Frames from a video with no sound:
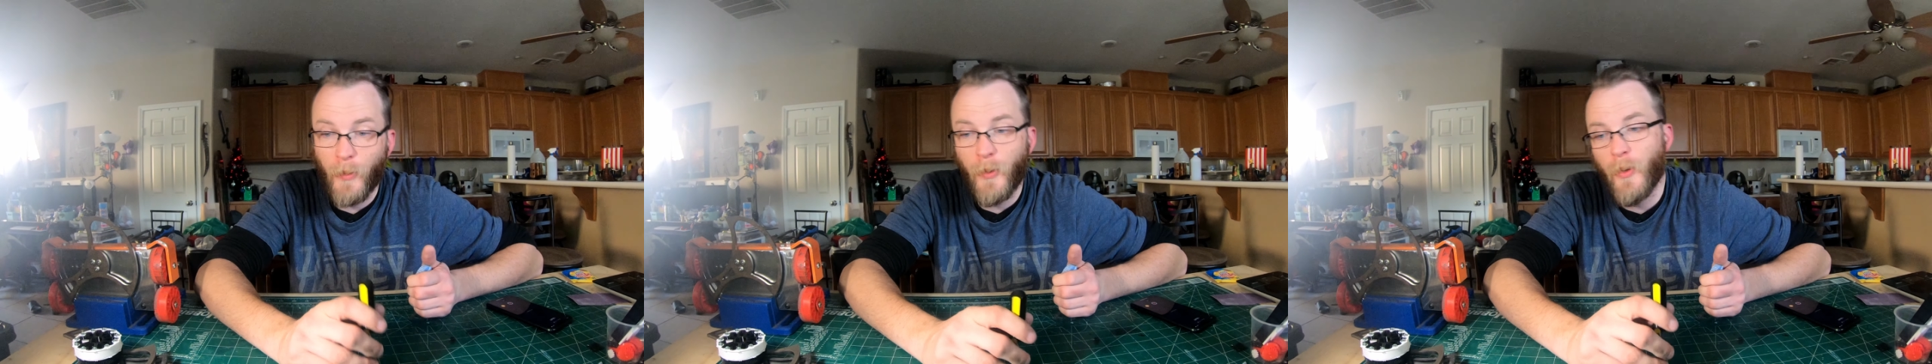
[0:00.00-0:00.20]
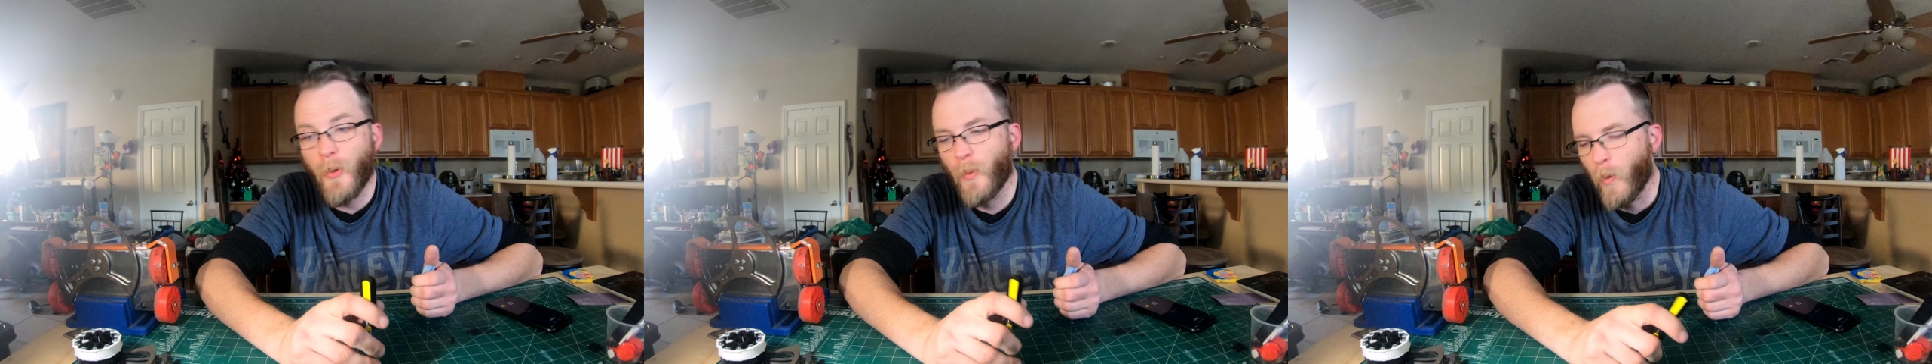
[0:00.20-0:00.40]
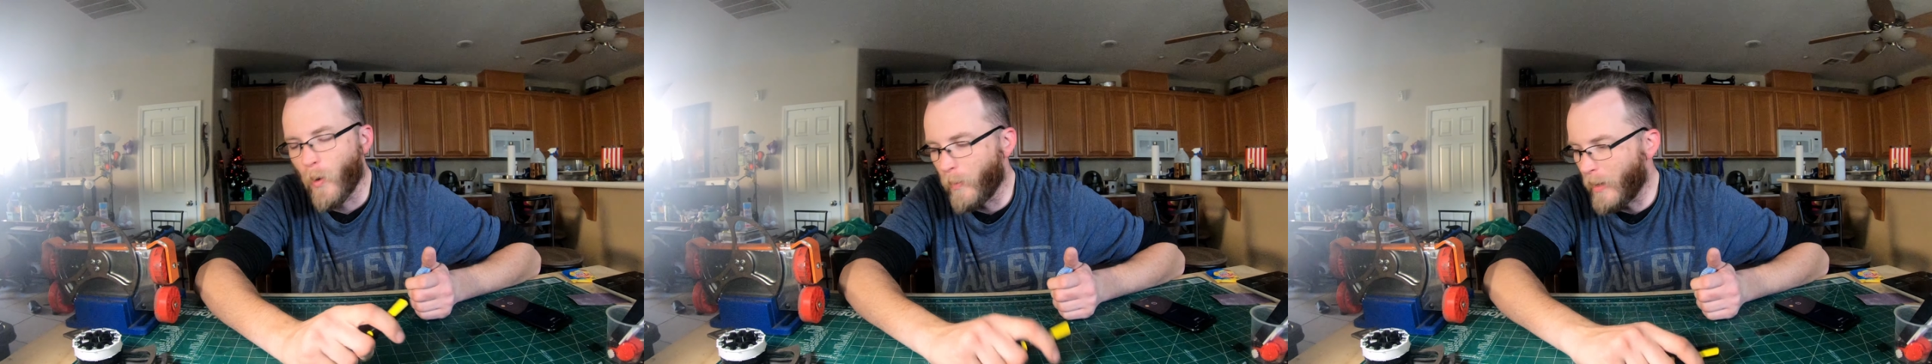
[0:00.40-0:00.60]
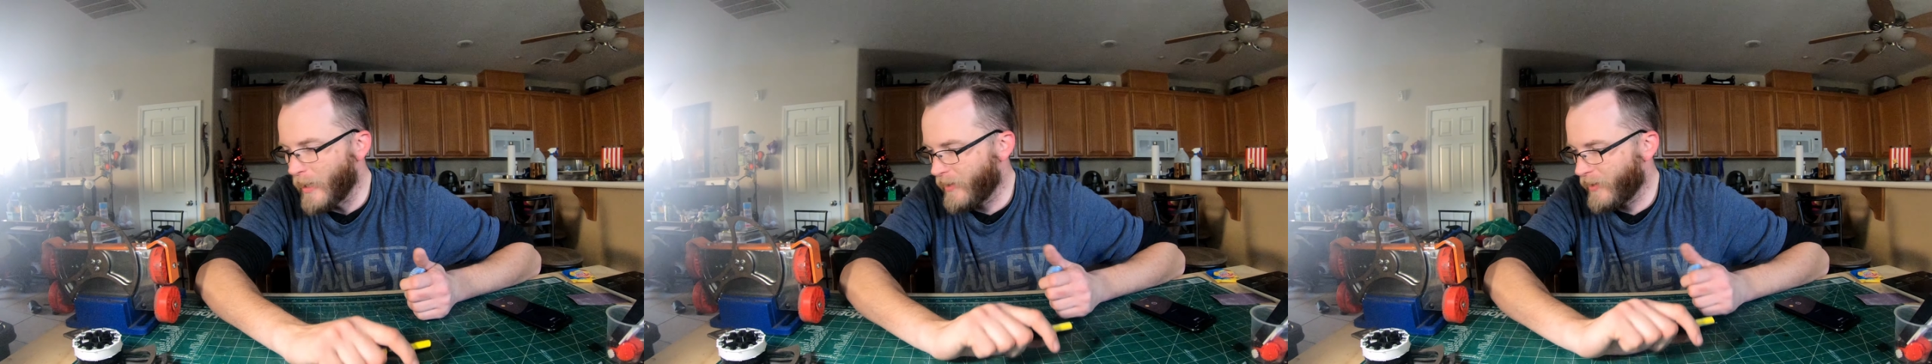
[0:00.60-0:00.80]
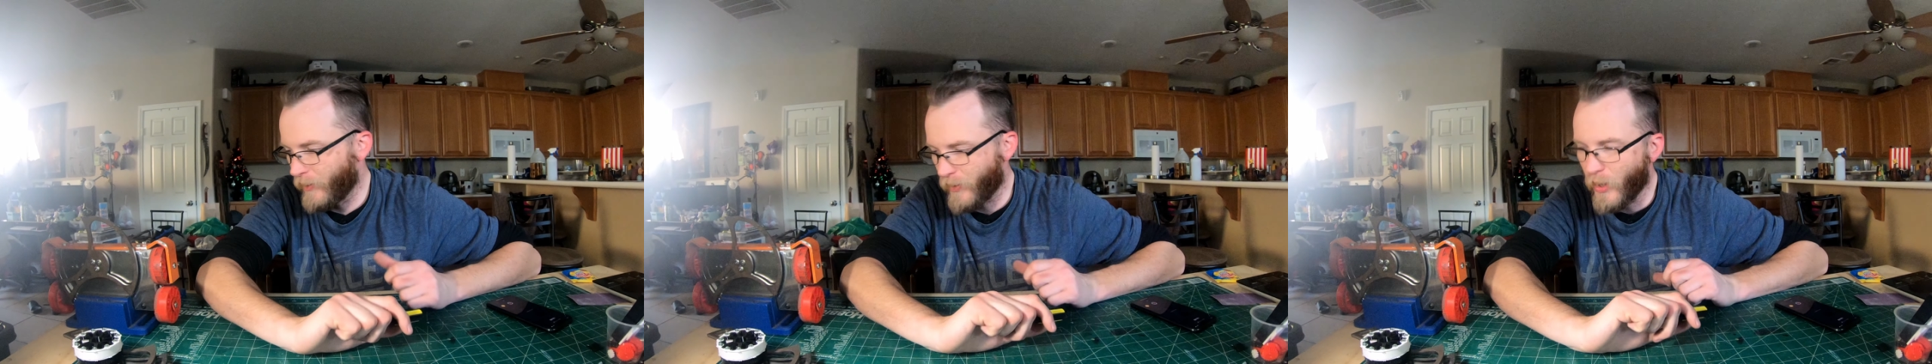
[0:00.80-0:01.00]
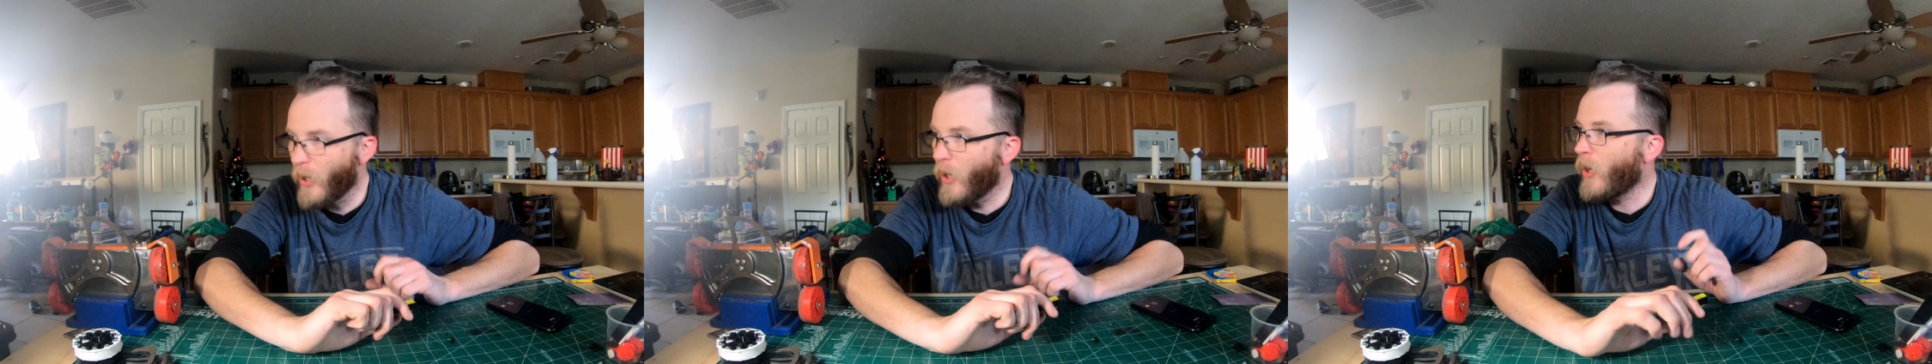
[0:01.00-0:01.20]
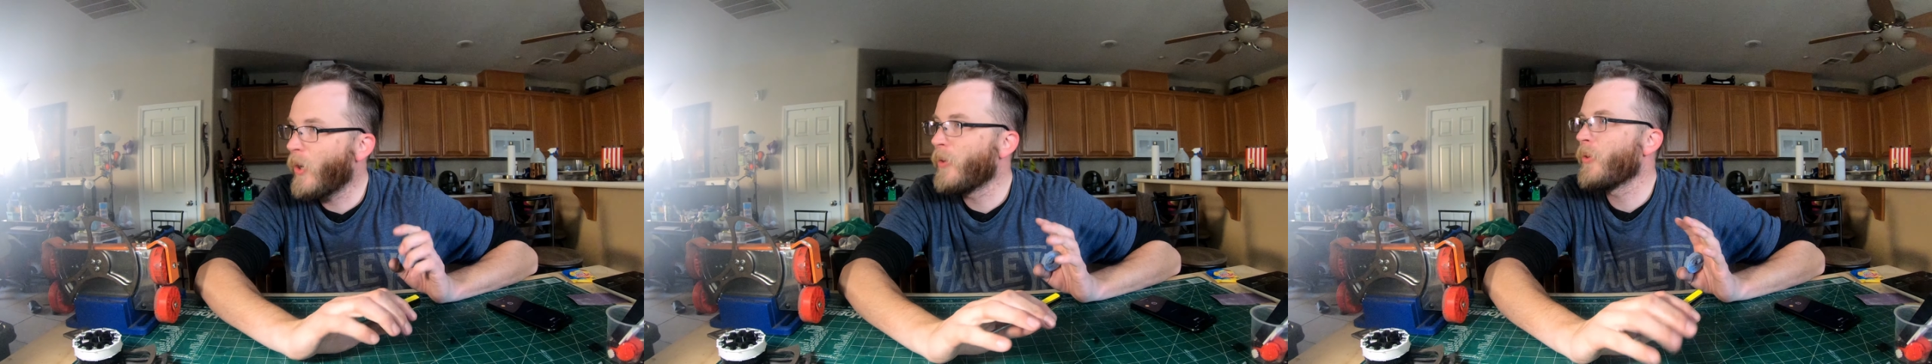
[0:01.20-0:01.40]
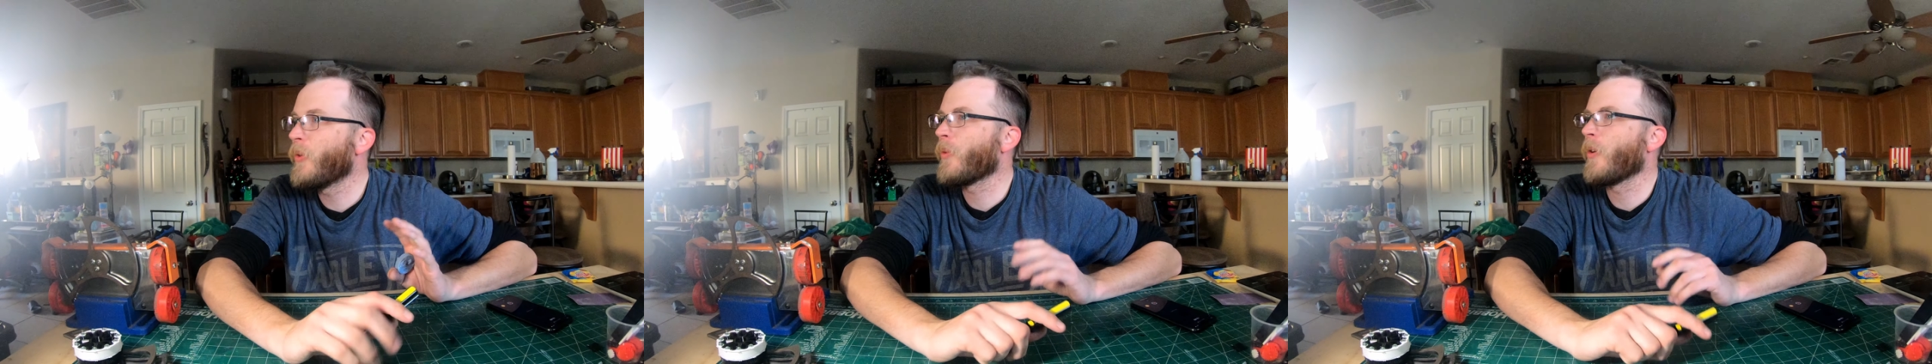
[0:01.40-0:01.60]
New Robots. It's all
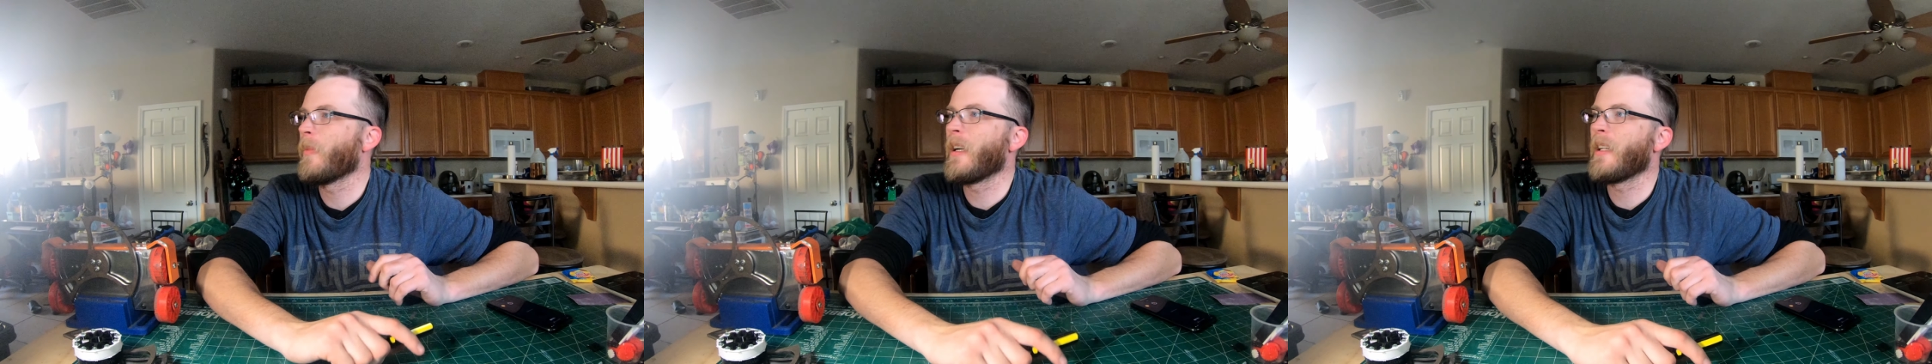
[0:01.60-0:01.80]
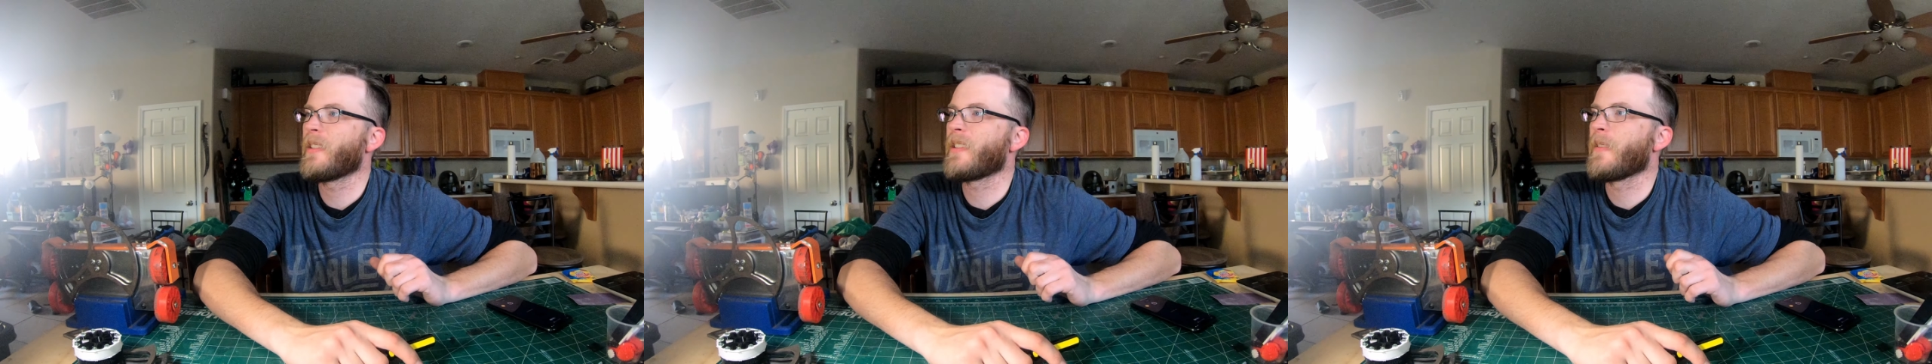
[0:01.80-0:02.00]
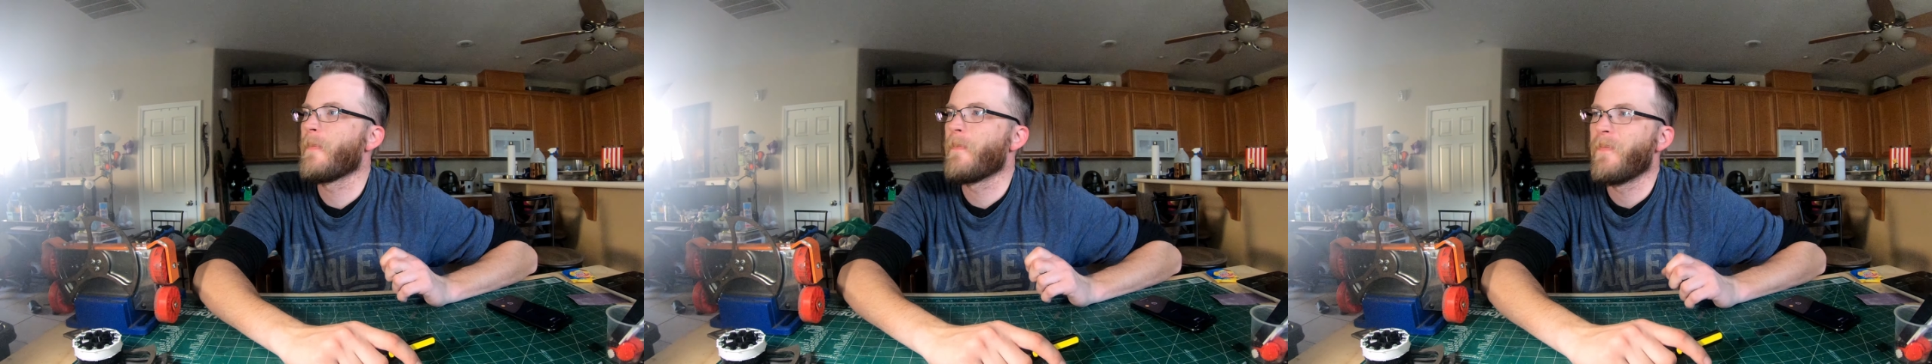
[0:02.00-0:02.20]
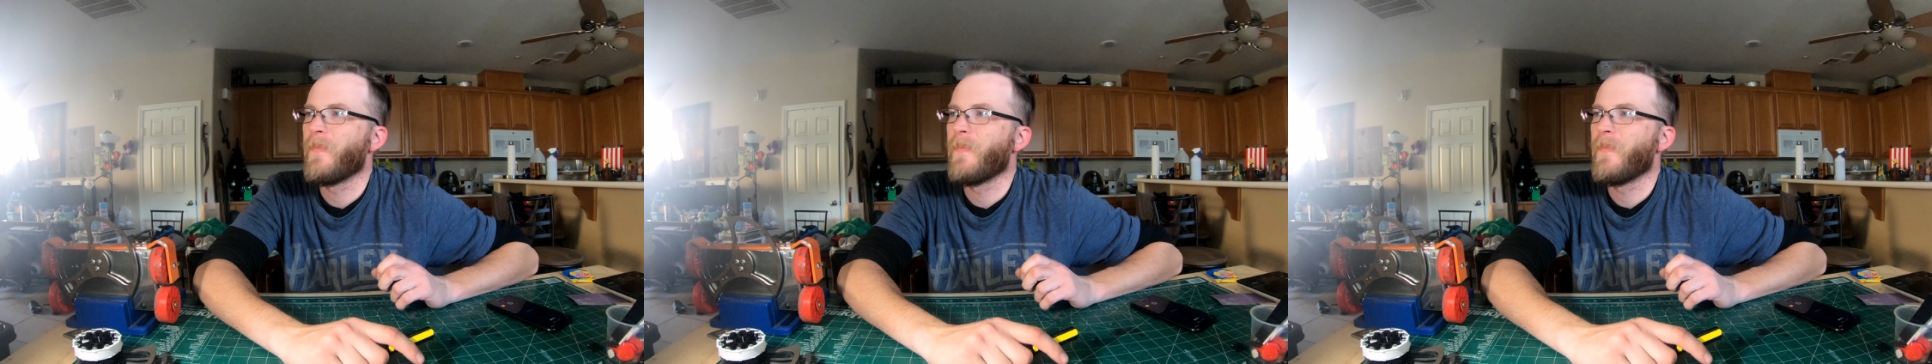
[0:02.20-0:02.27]
new robots.